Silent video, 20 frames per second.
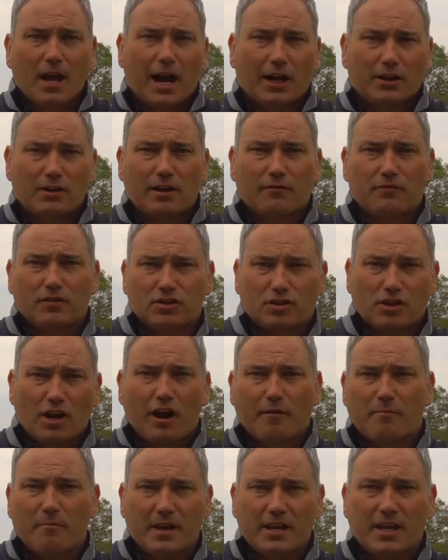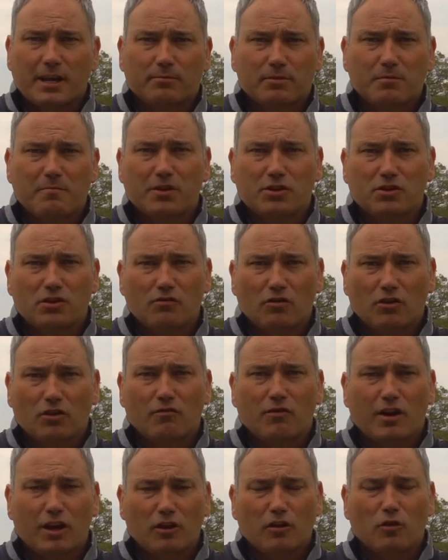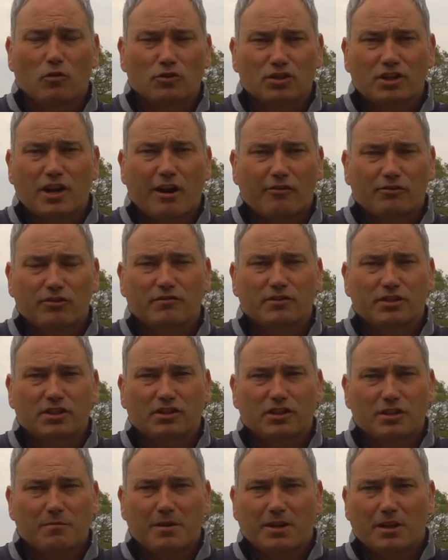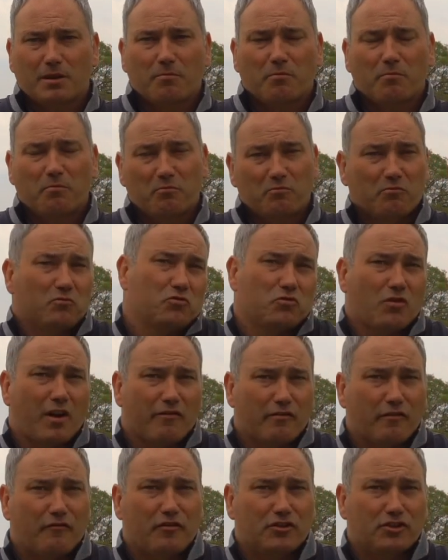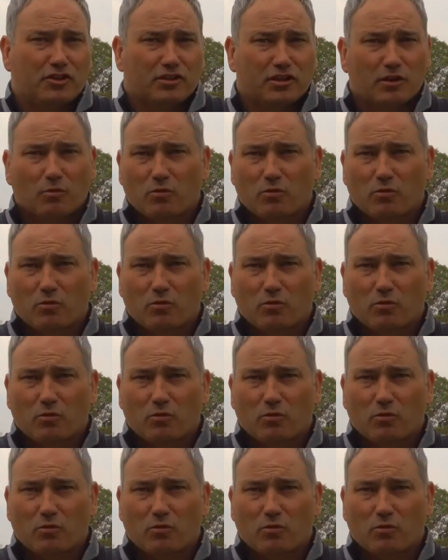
and you have the shaft makeup to make sure you've got the right launch characteristics to make the driver efficient.